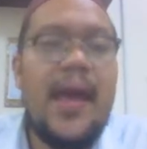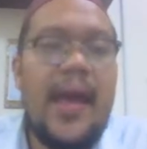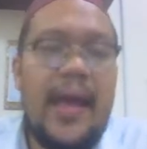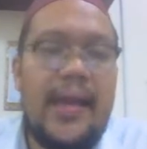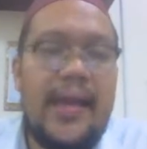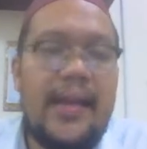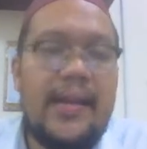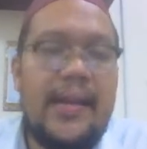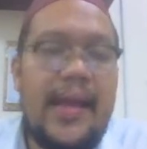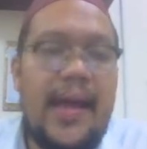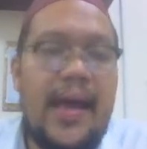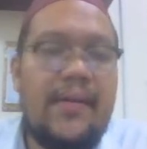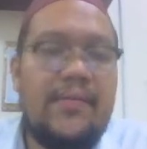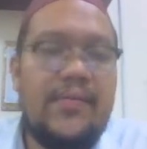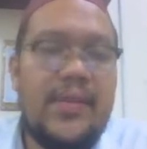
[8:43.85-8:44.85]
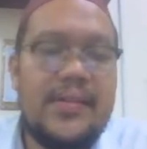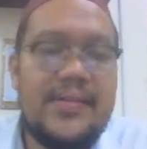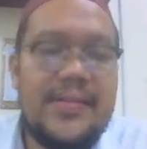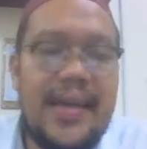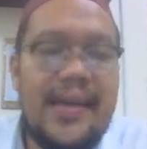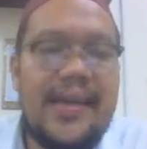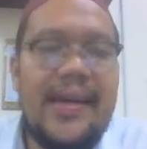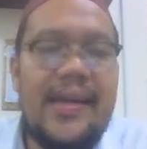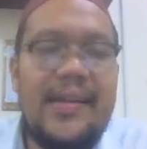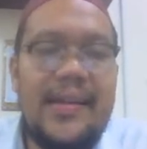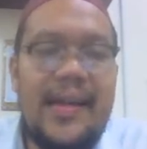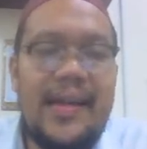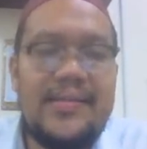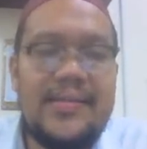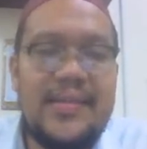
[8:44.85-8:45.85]
And then they have the second
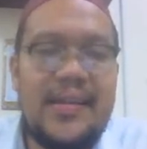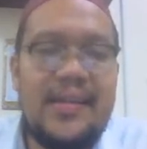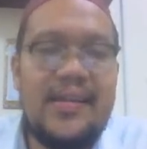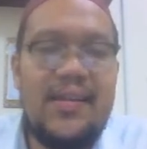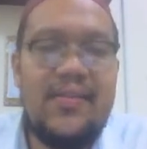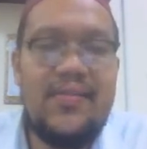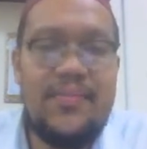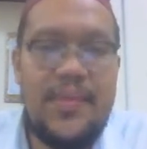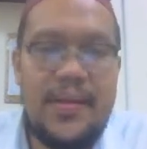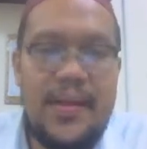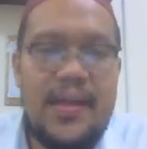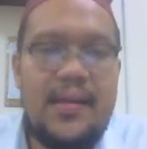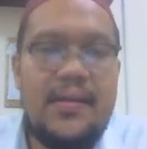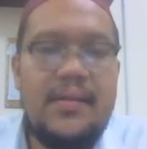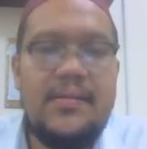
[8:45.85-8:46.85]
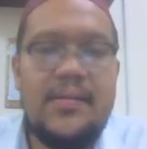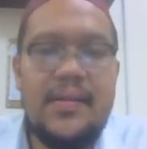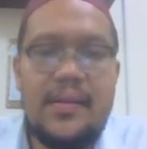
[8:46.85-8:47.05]
executive meeting.